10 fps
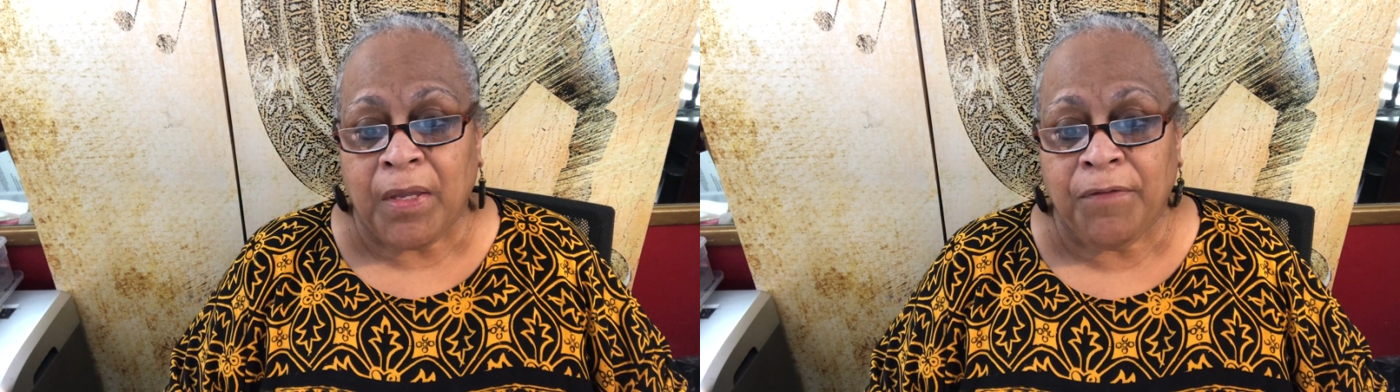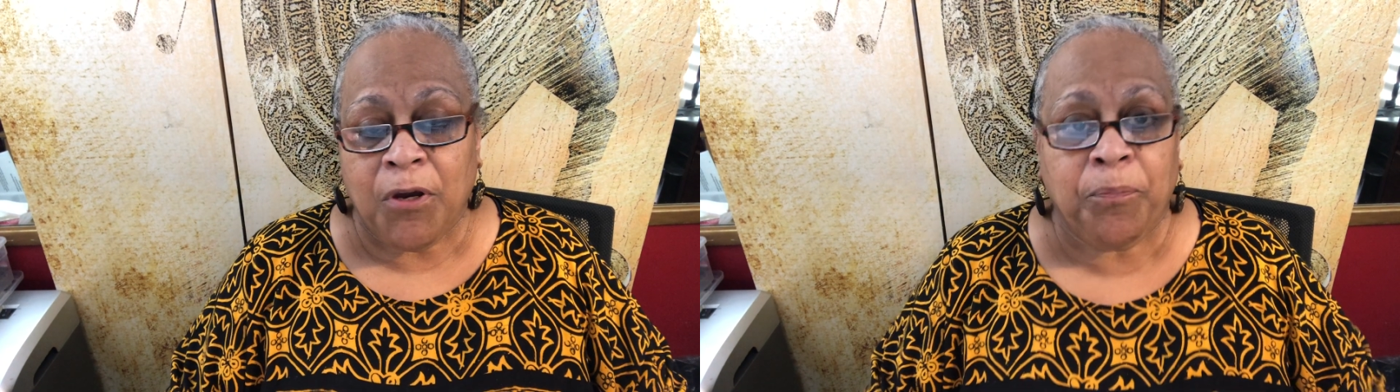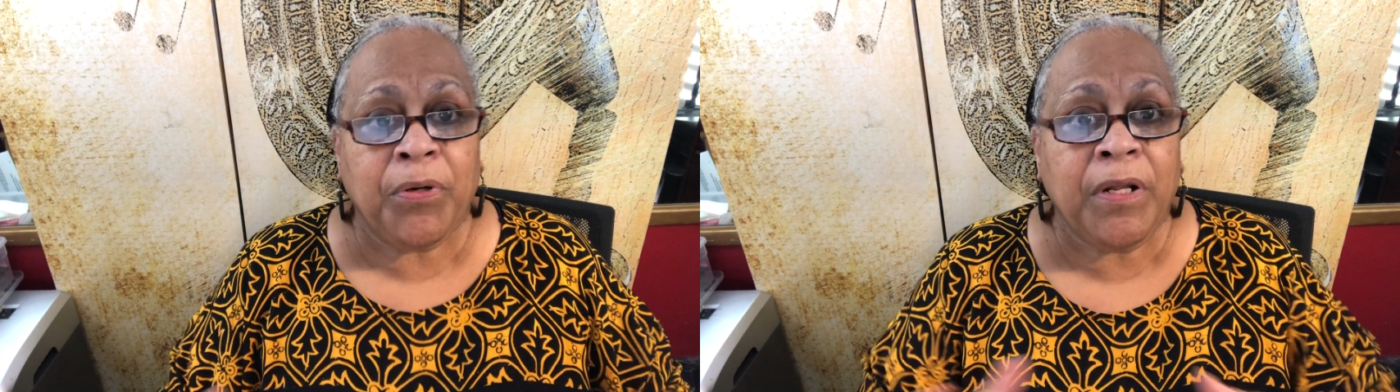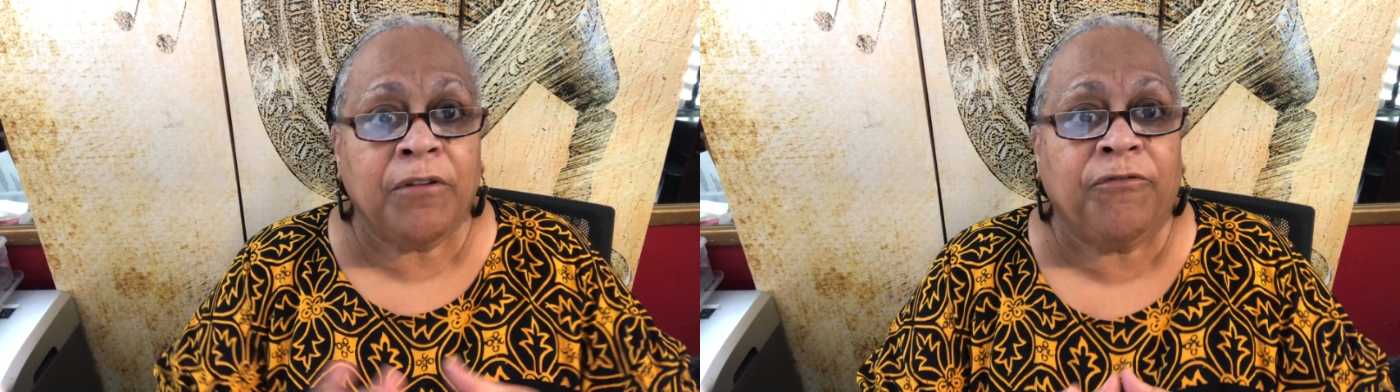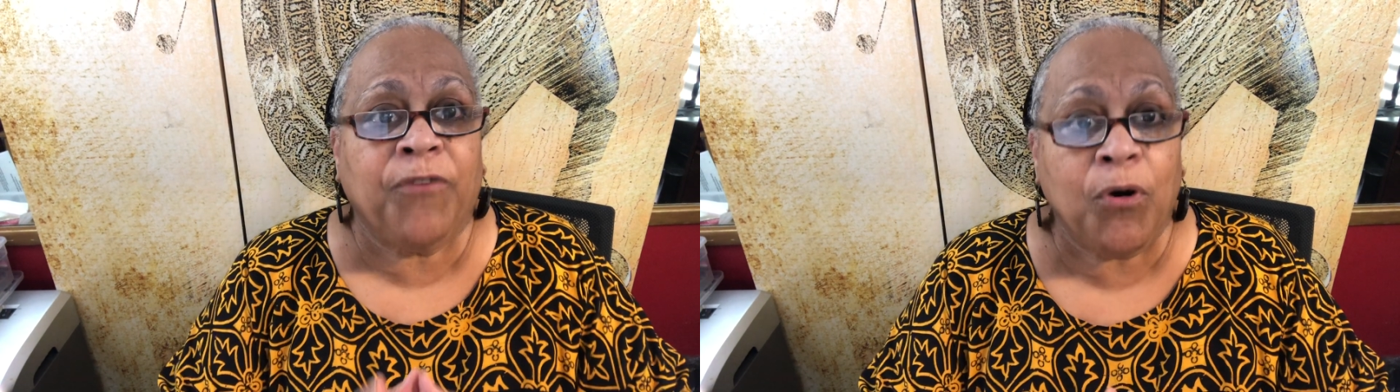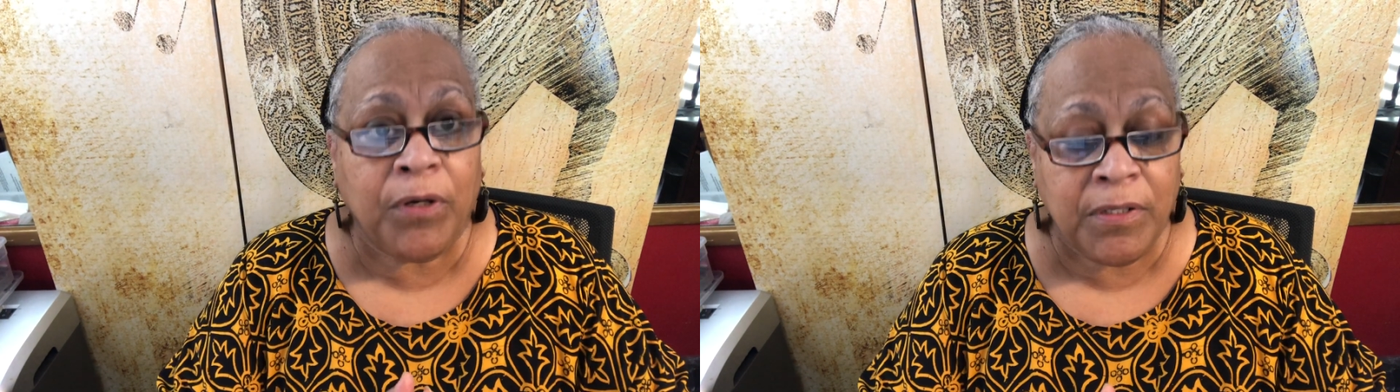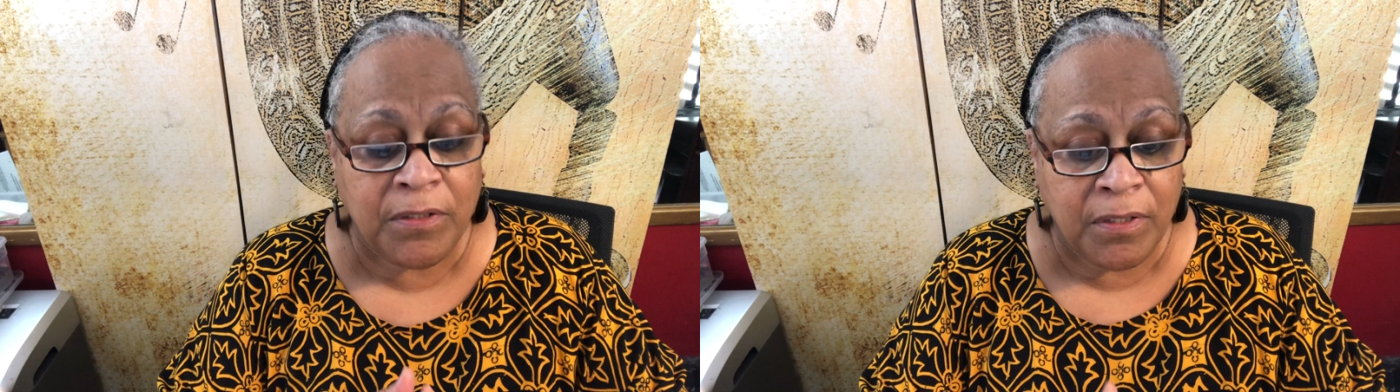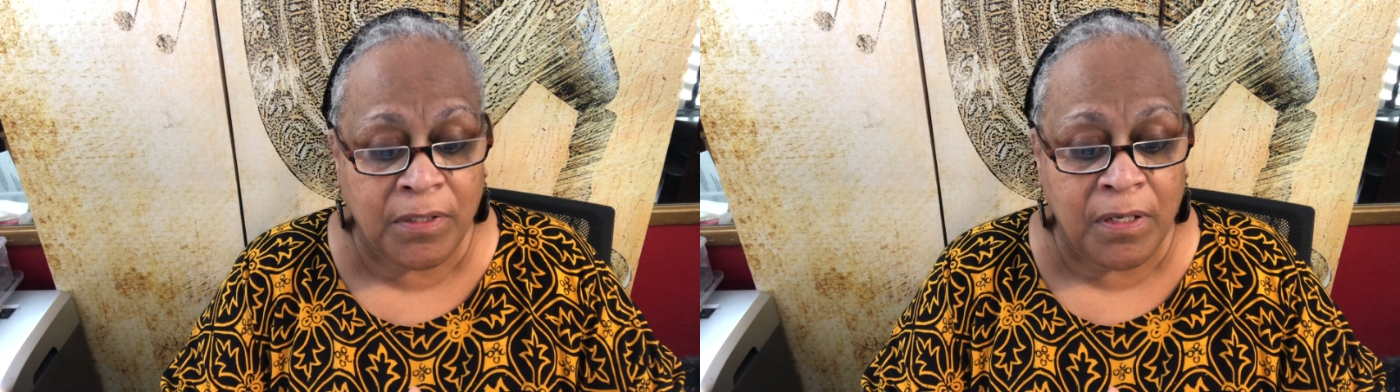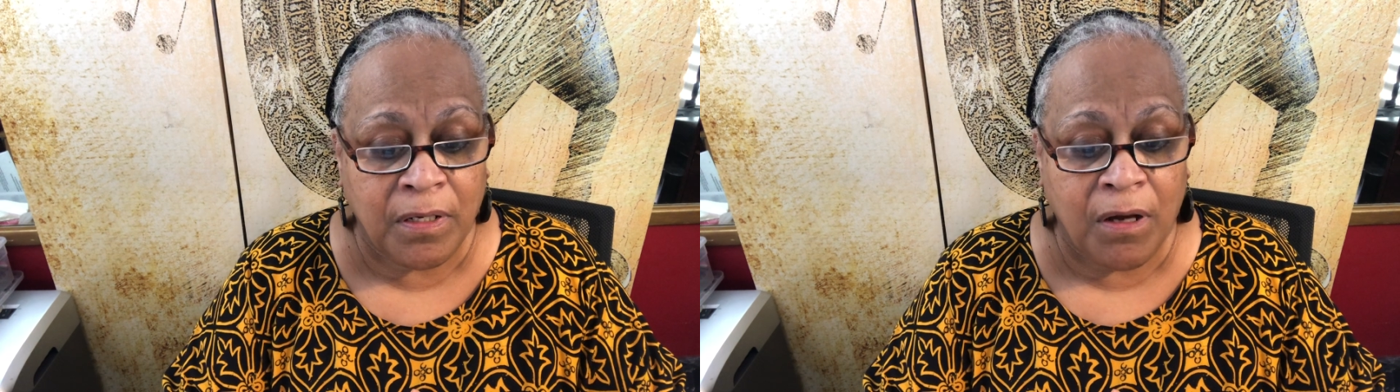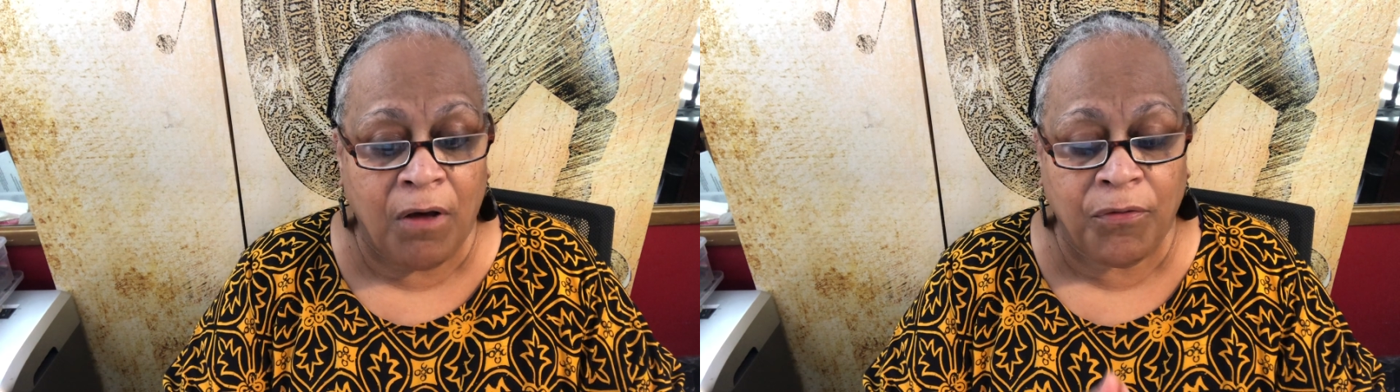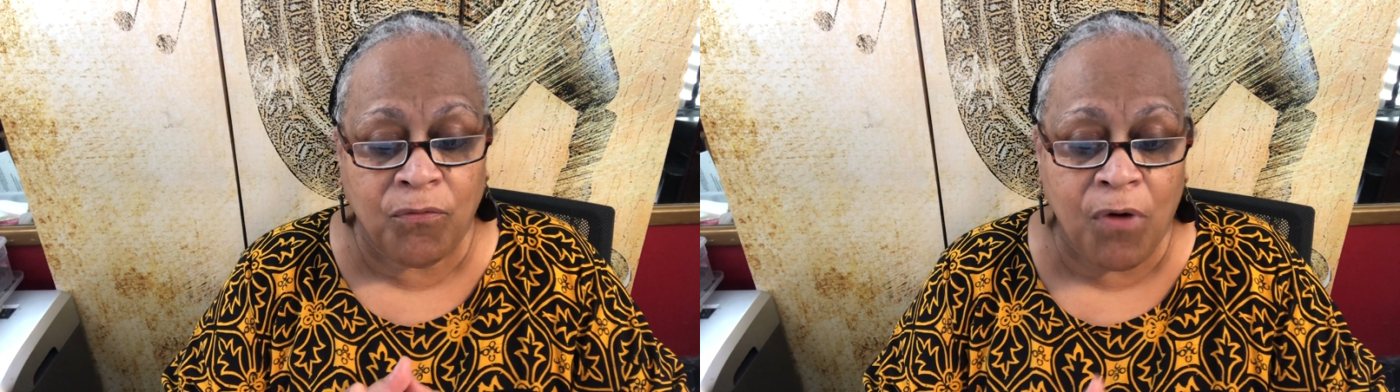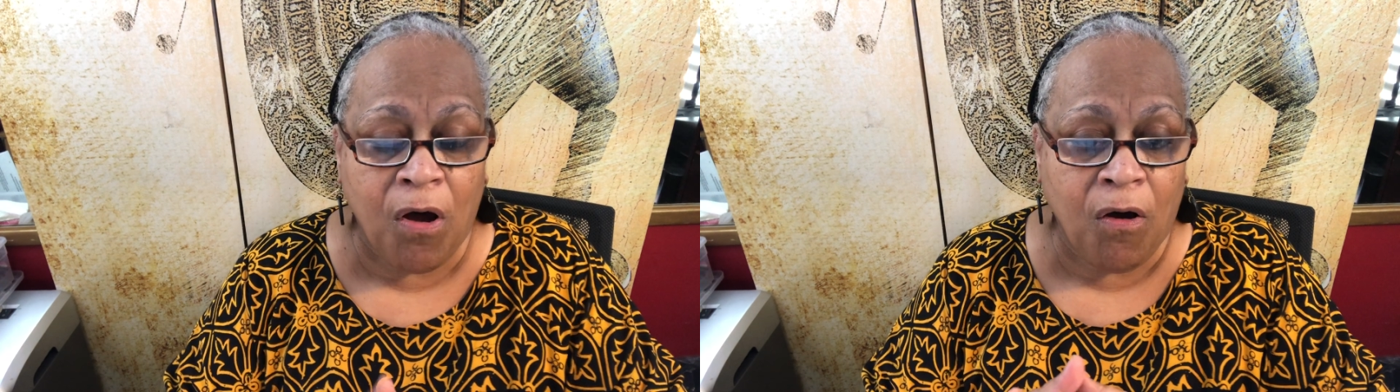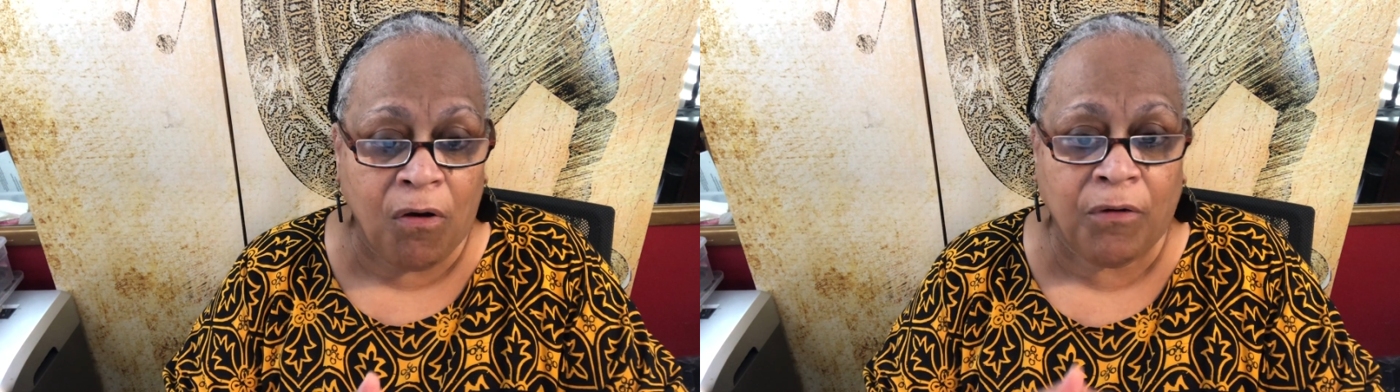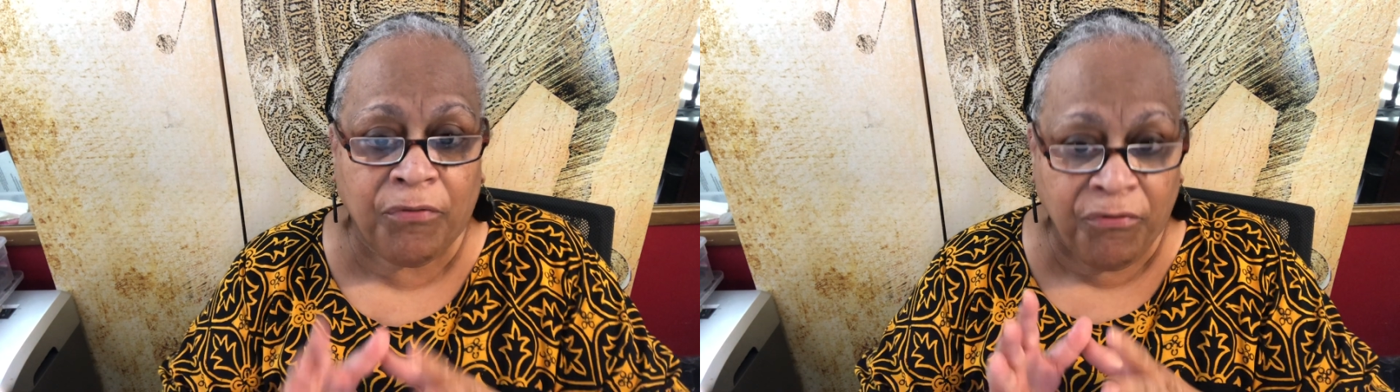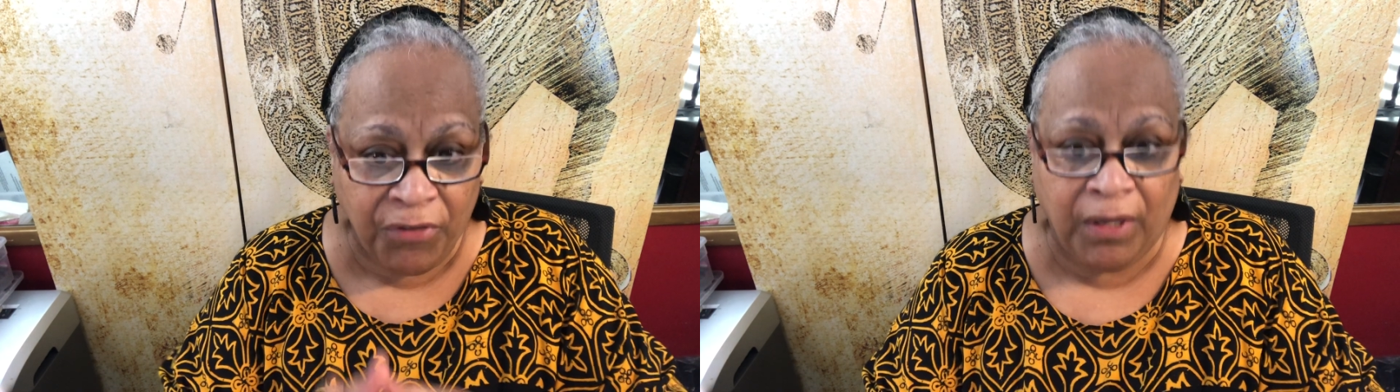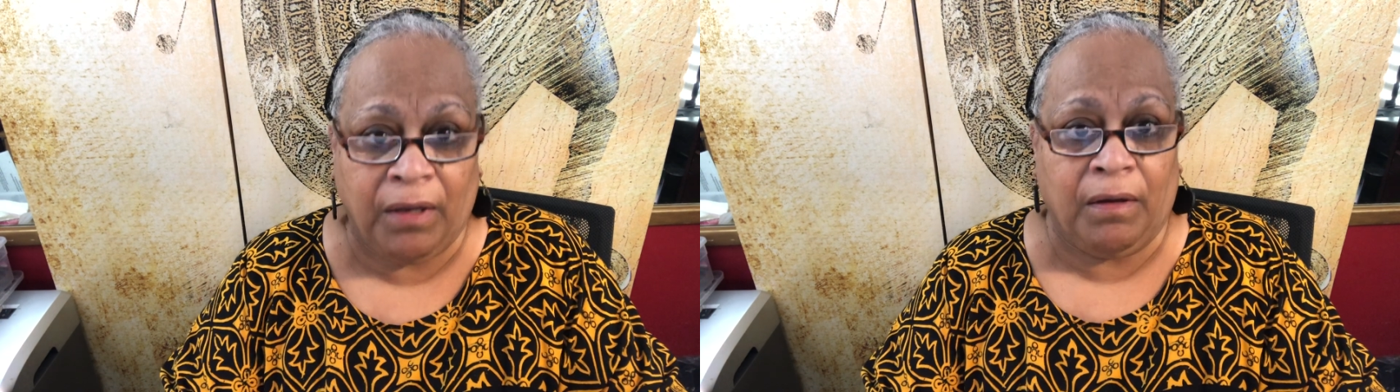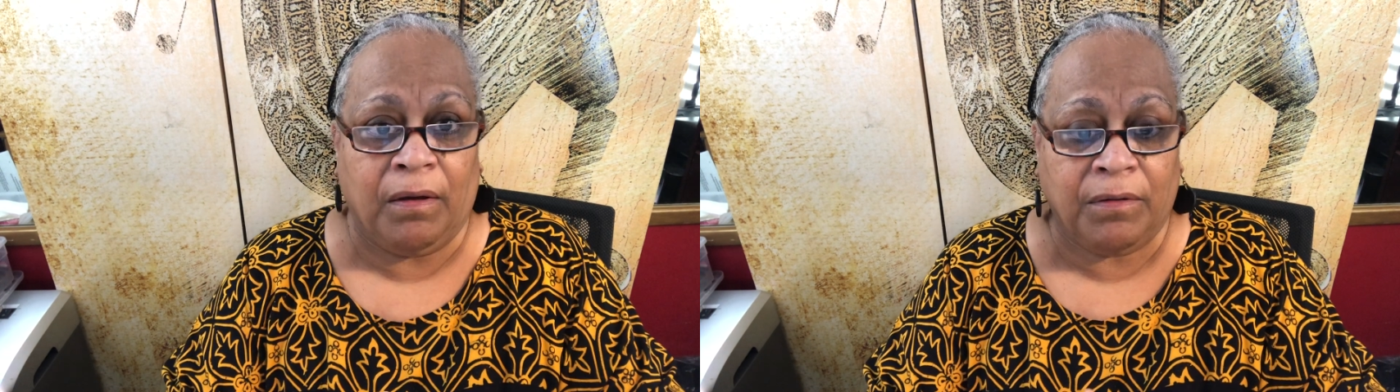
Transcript: they're putting the focus on the wrong thing.